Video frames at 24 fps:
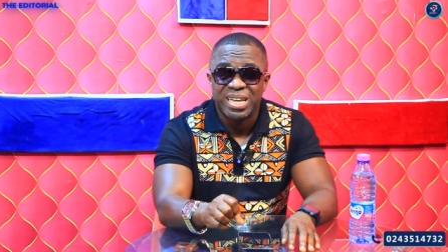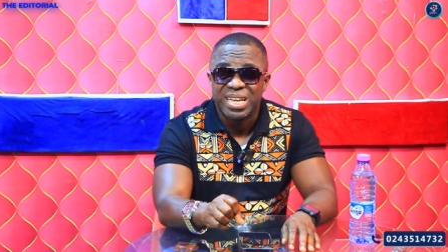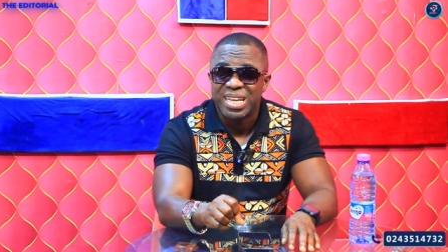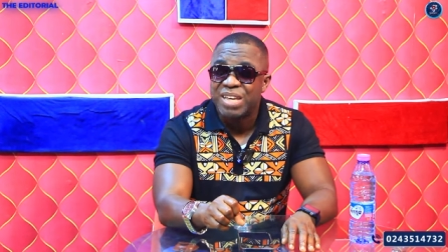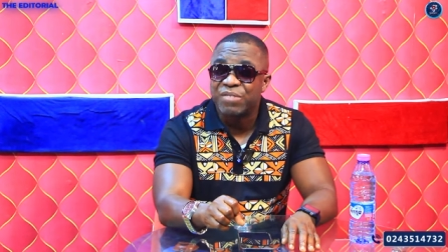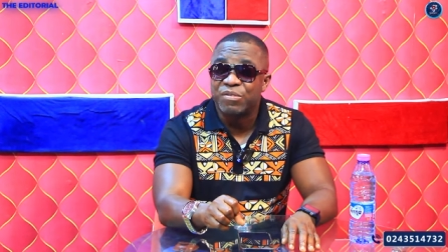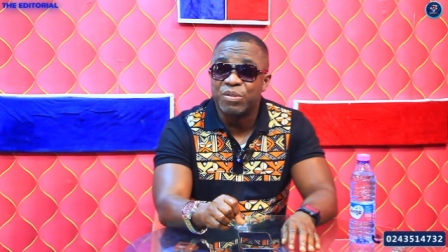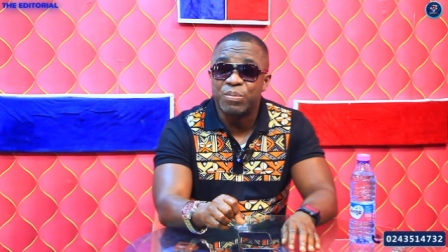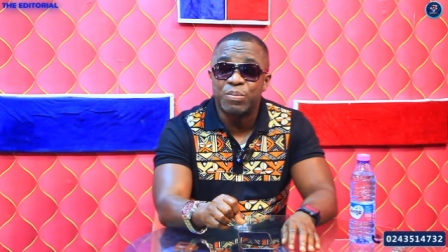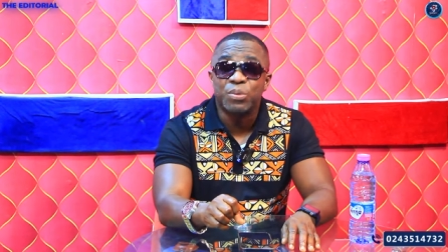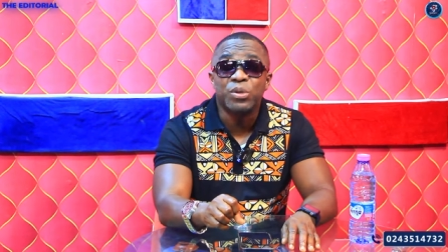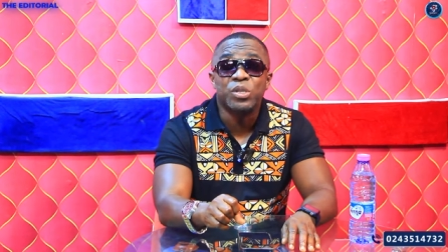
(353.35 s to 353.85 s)

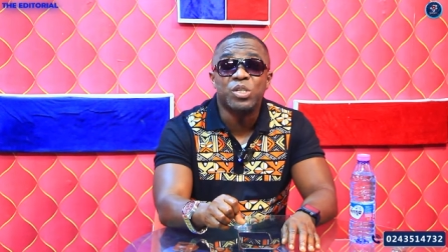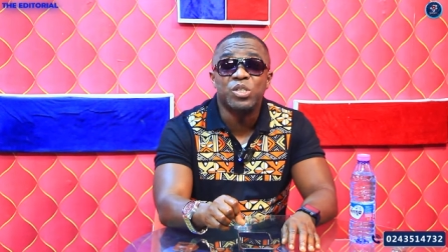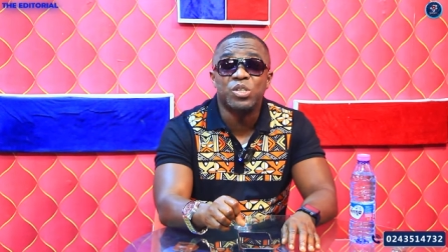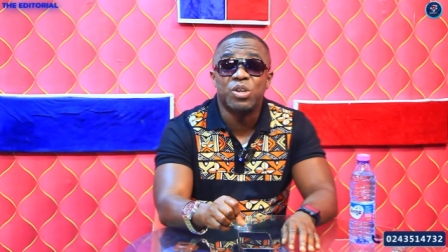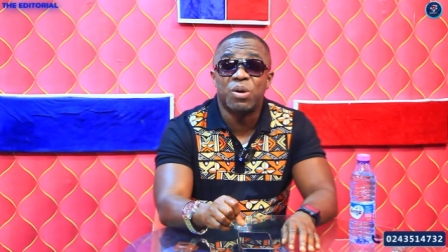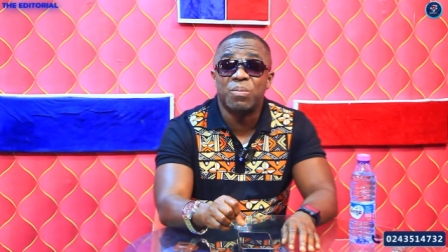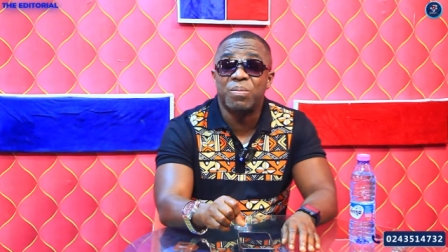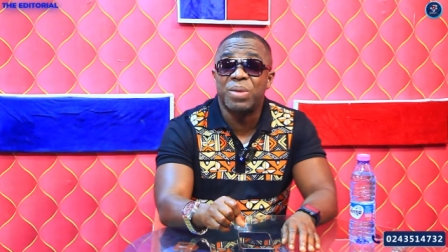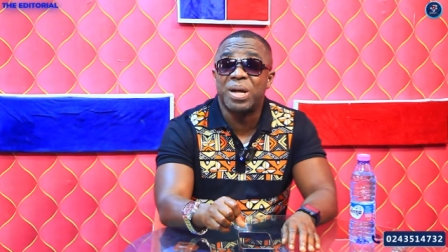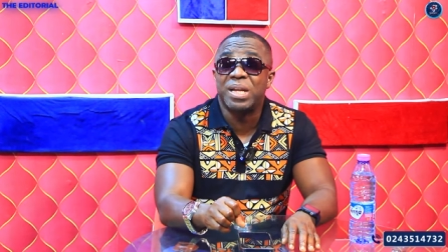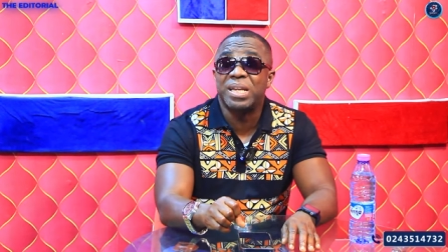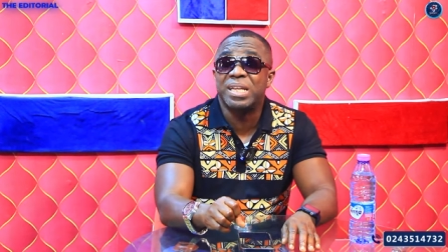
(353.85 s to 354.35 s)
If you put
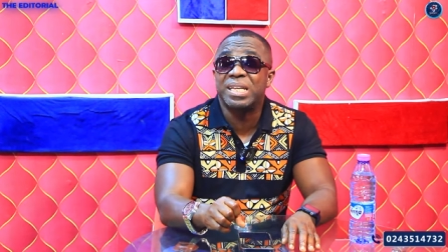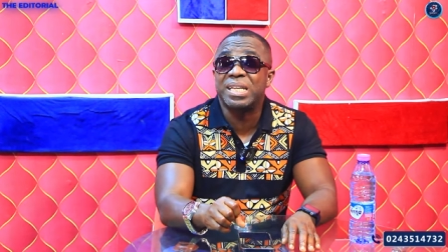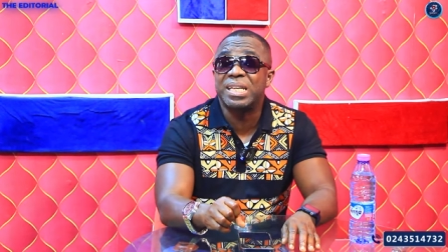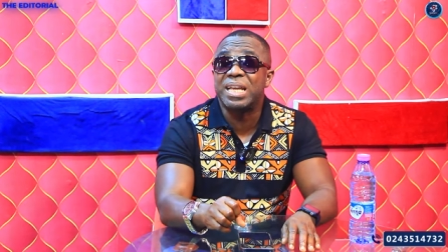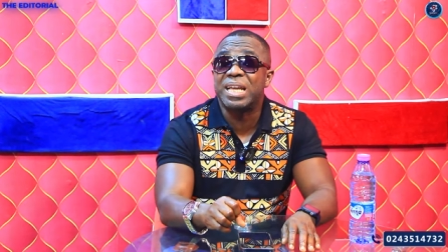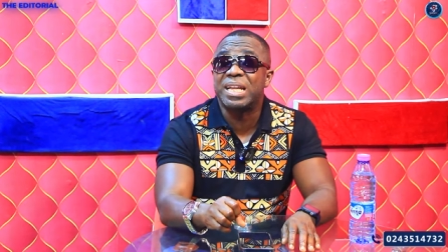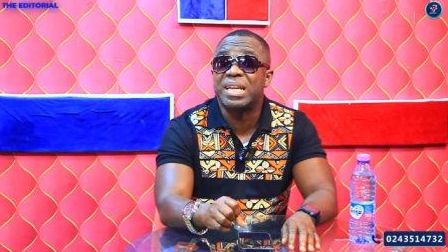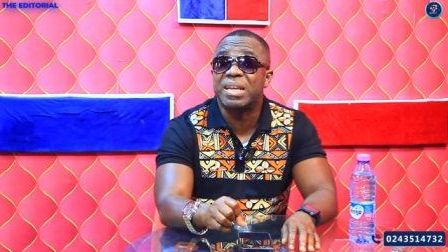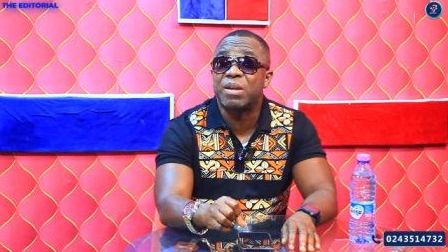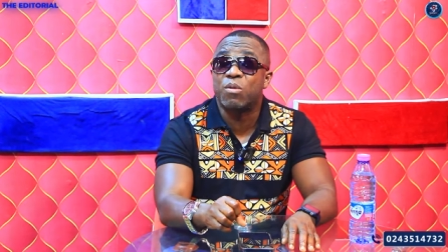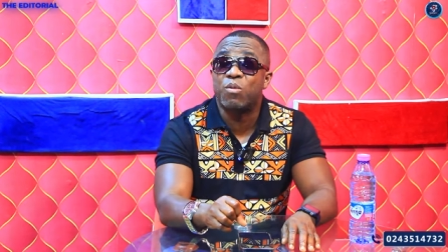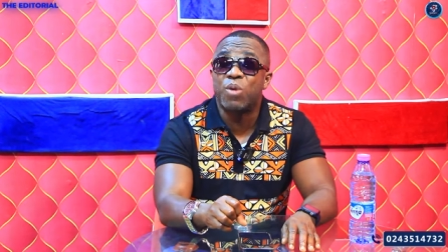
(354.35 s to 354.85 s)
your money
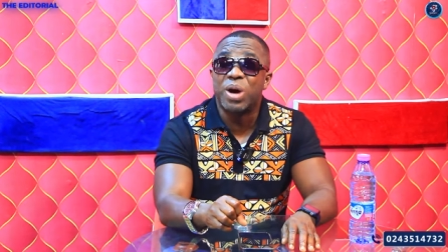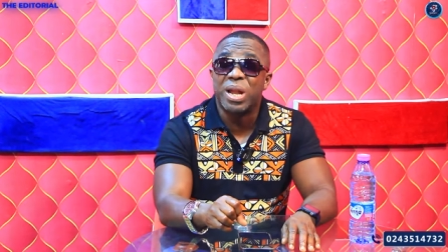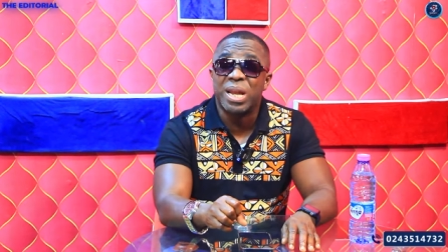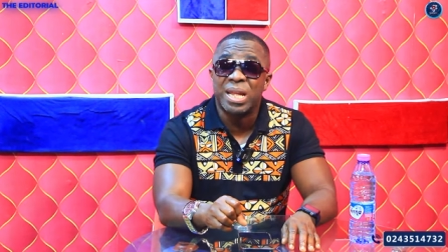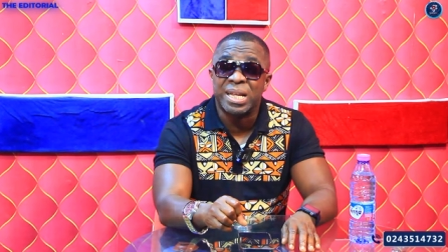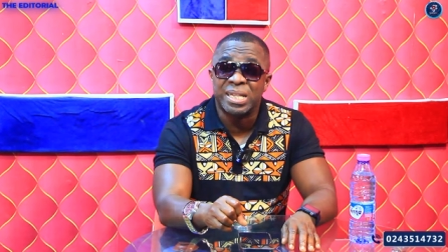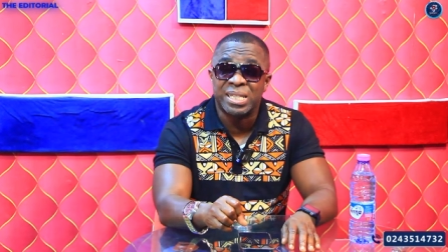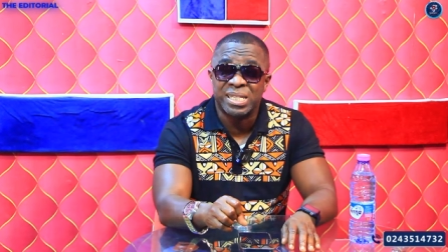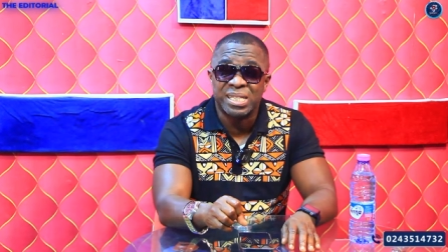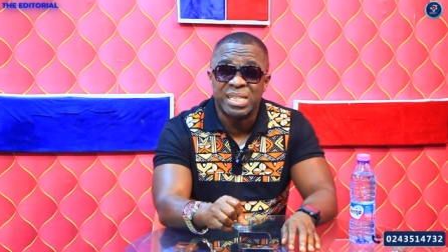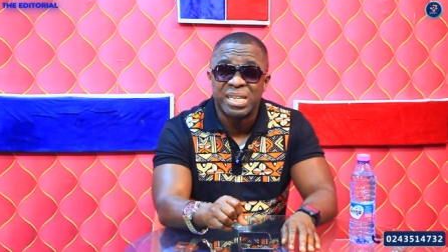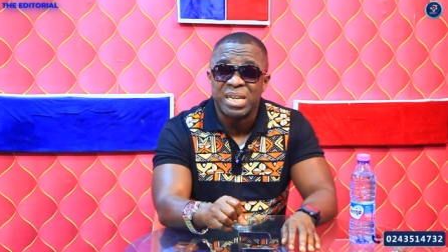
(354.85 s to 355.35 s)
in the
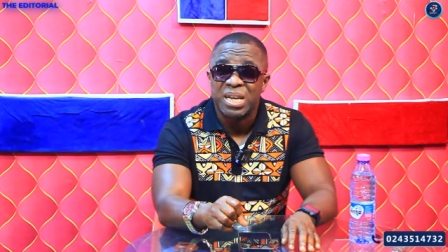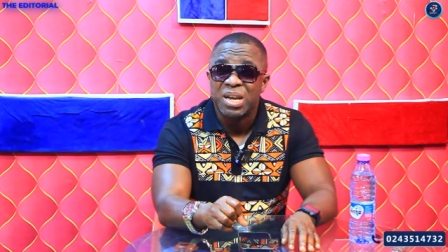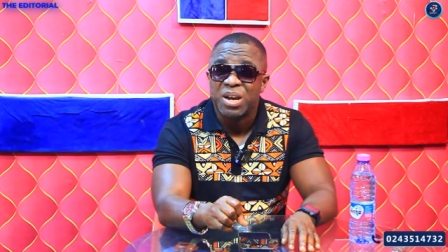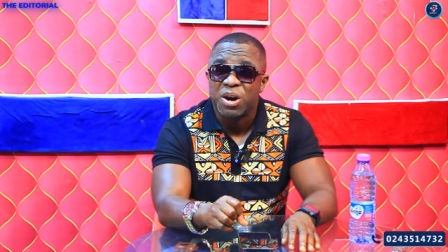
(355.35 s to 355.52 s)
wallet,